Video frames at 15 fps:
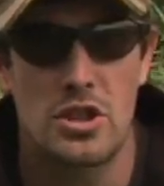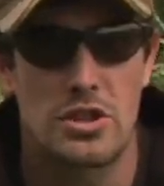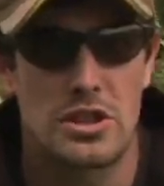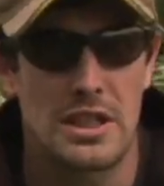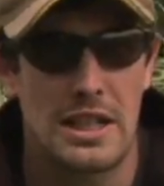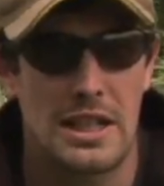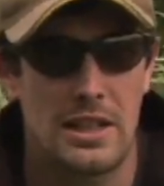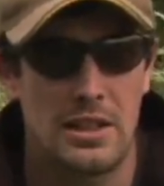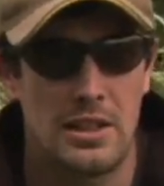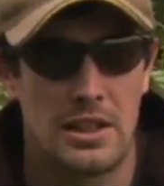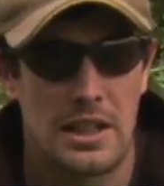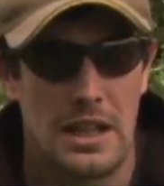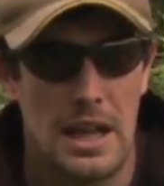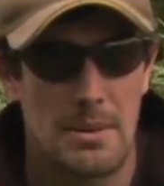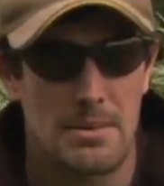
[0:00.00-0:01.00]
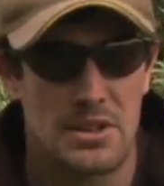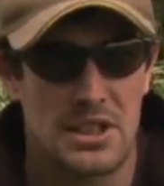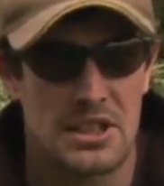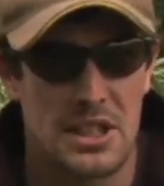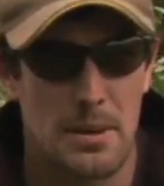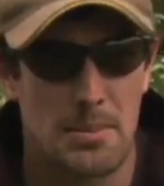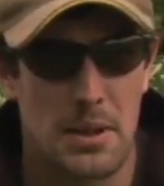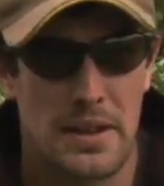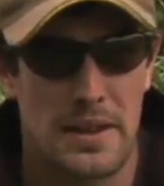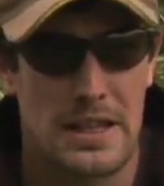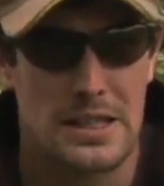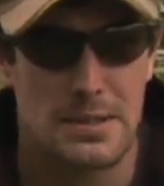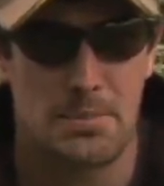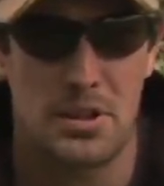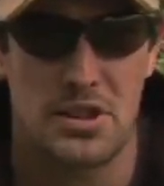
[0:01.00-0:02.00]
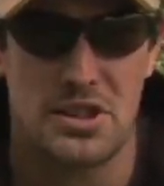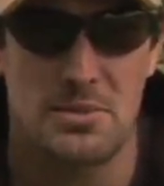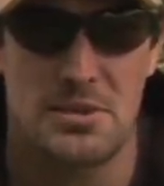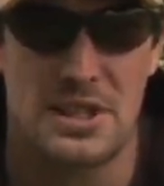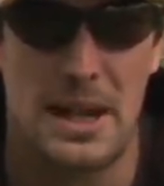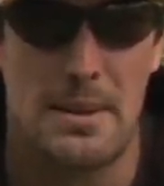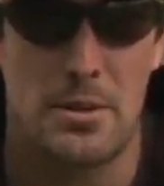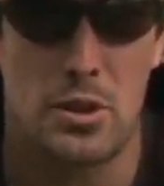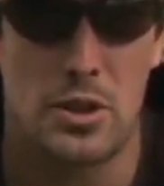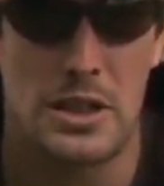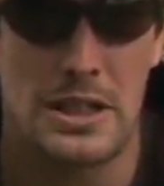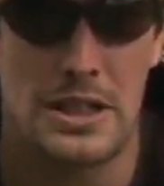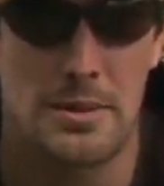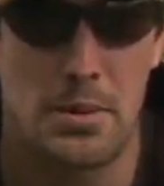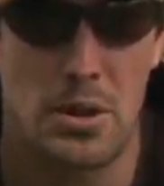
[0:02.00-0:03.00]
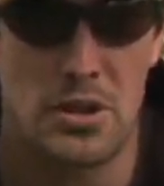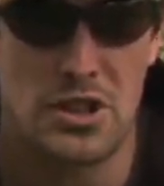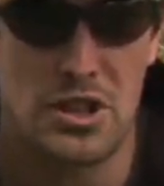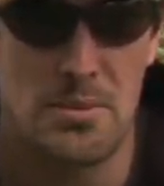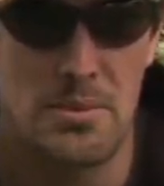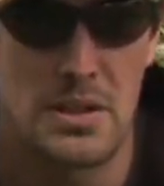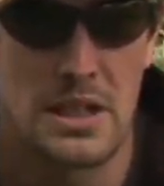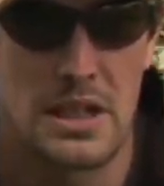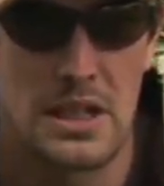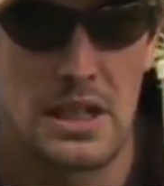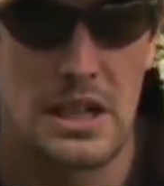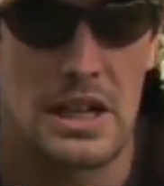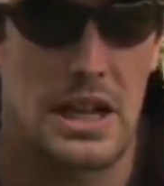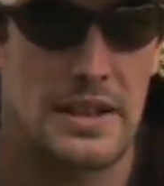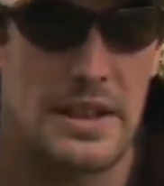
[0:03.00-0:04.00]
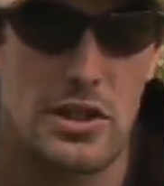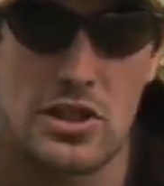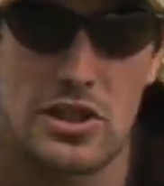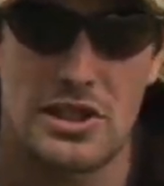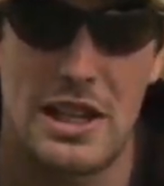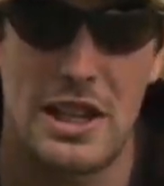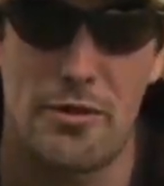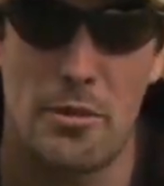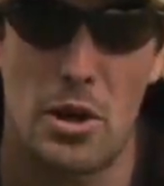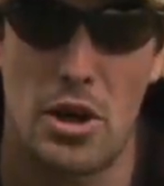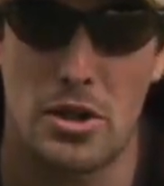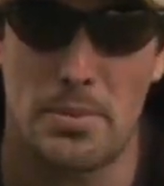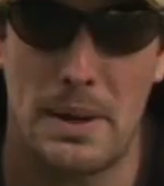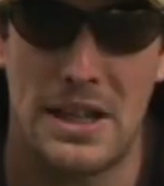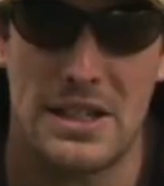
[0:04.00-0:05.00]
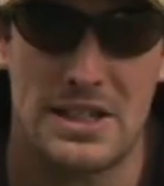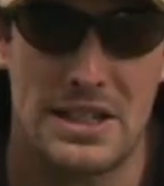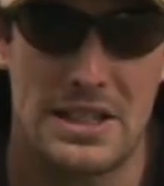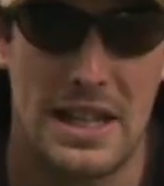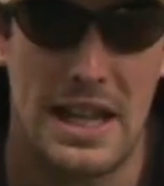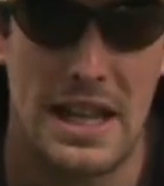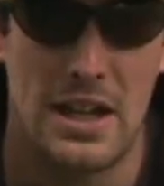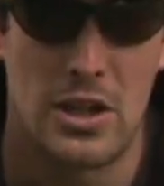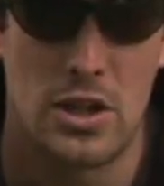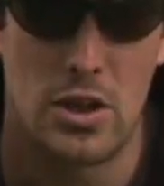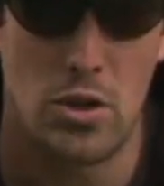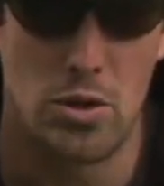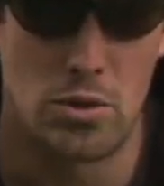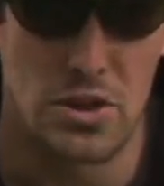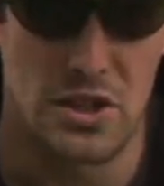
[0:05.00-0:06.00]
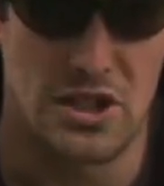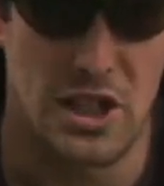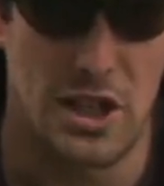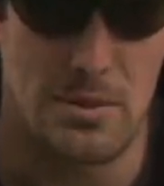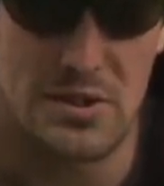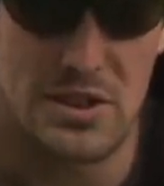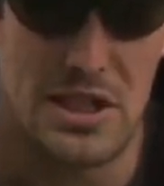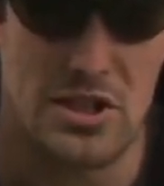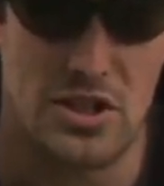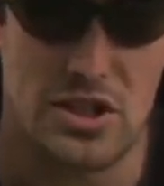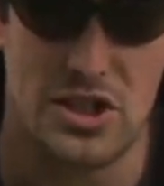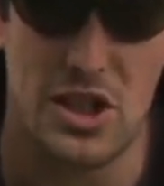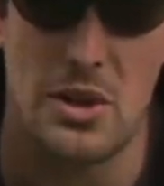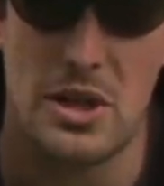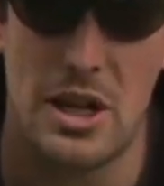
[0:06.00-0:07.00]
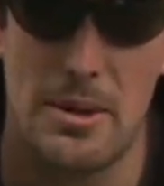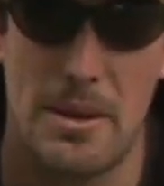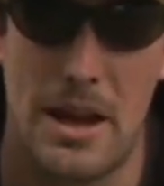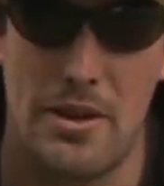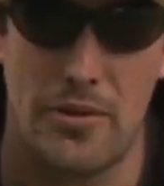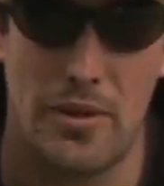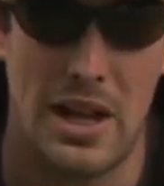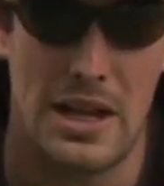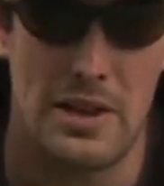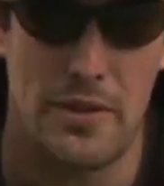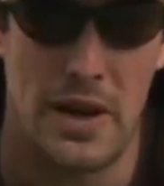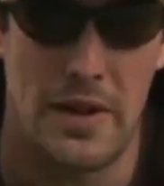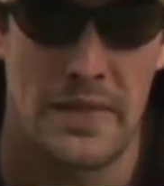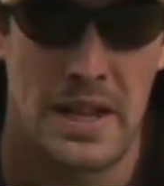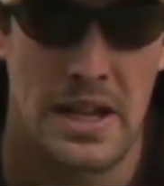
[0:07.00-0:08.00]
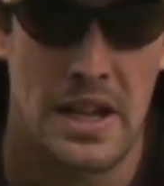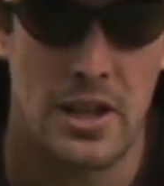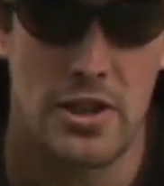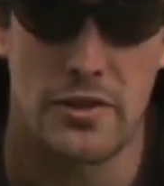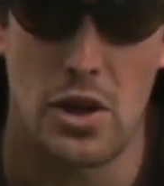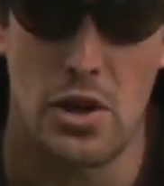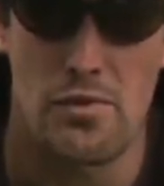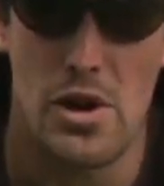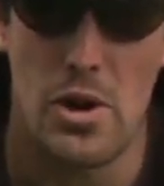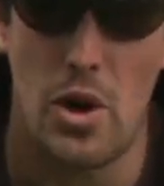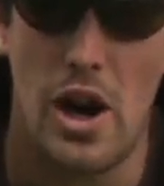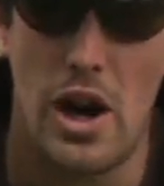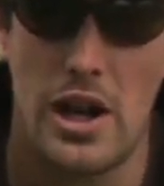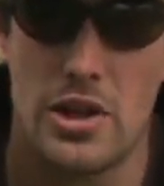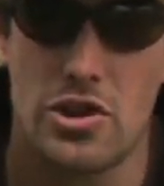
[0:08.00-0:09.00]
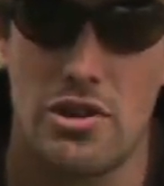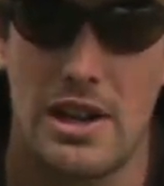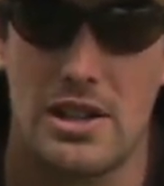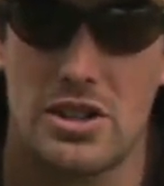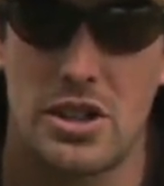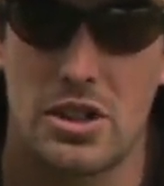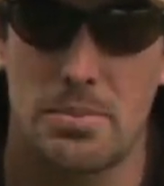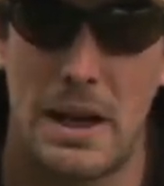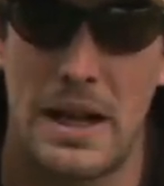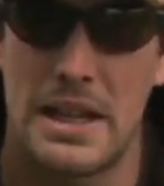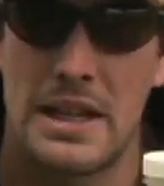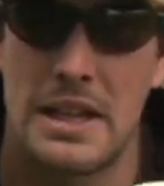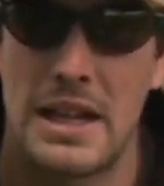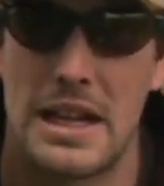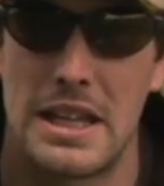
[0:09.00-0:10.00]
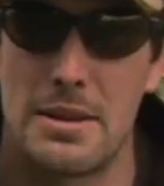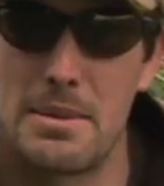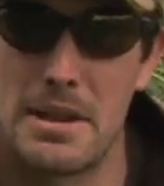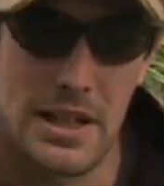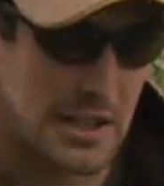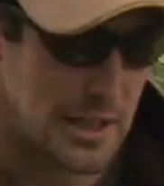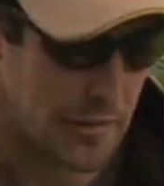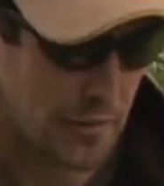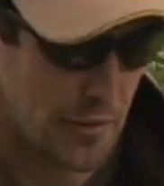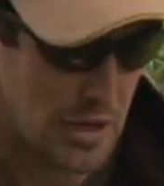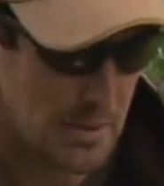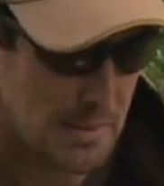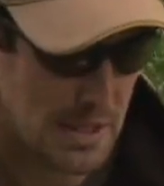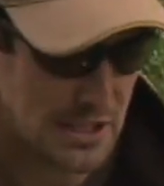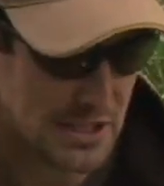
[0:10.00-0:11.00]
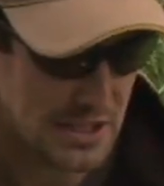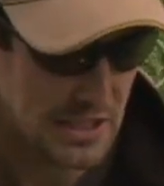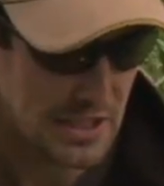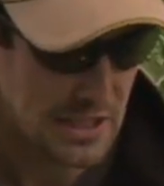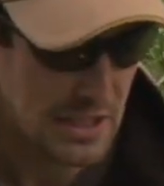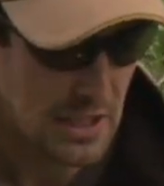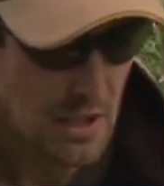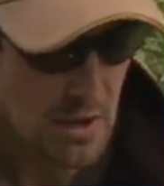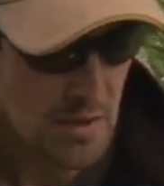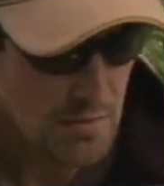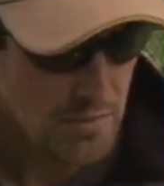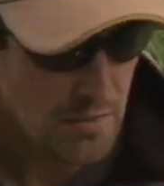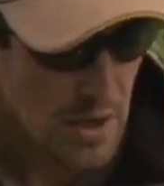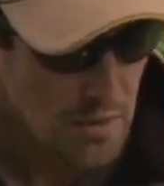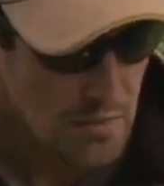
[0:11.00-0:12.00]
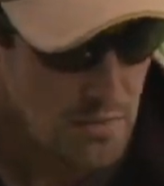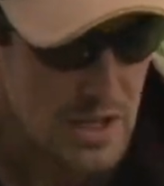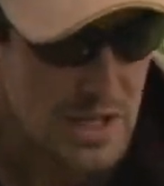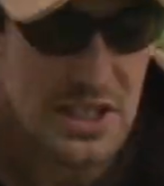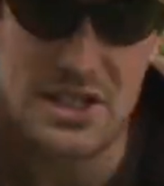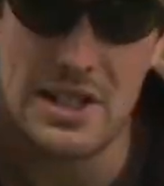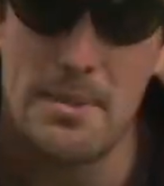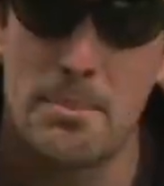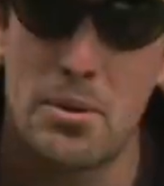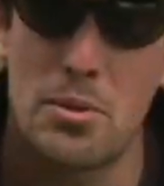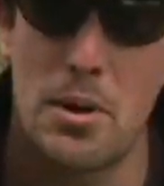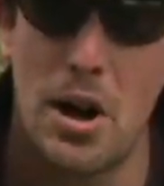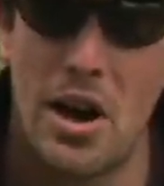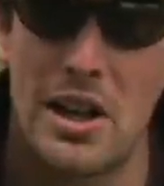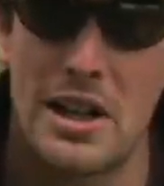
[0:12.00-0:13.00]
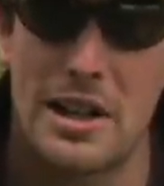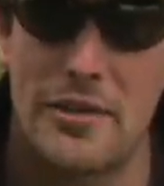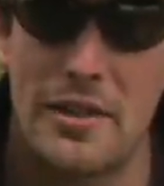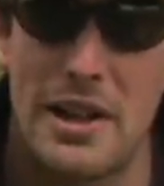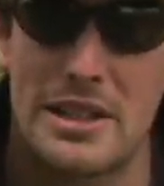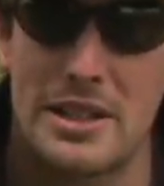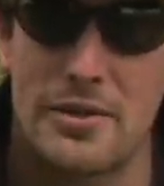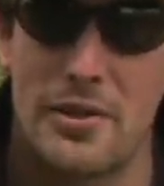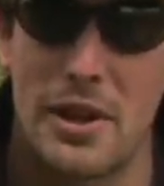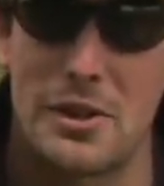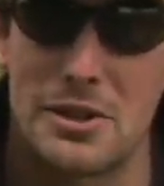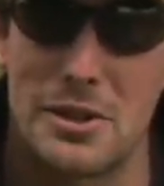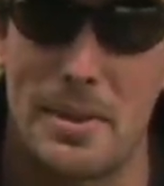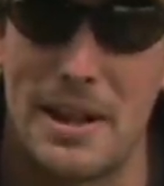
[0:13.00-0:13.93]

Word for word: use a little empty tub like this, put some salmon oil in the bottom, and then just leave my hook baits in there all the time. So they just soak up that flavour and you've got a real high attract hook bait in the middle of your freebies. Really simple but highly effective floater